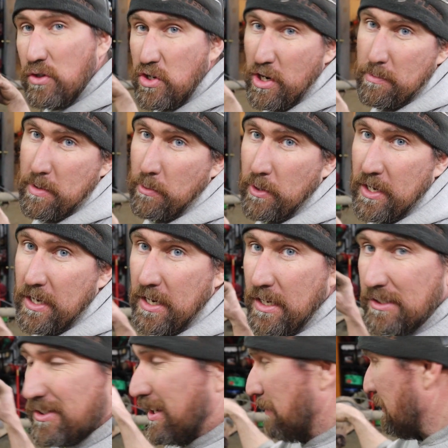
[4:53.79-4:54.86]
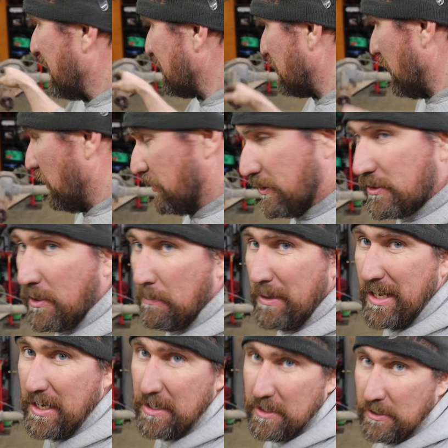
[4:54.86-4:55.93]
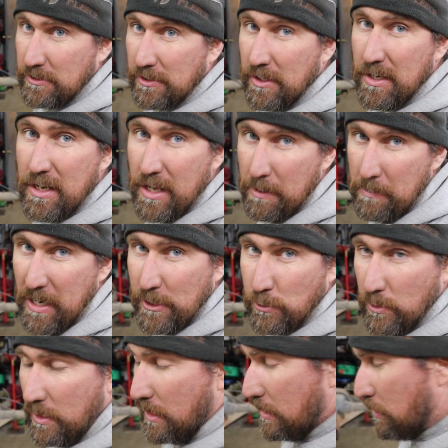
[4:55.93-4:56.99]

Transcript: you tell me what it is, I might sell it to somebody because it might as well get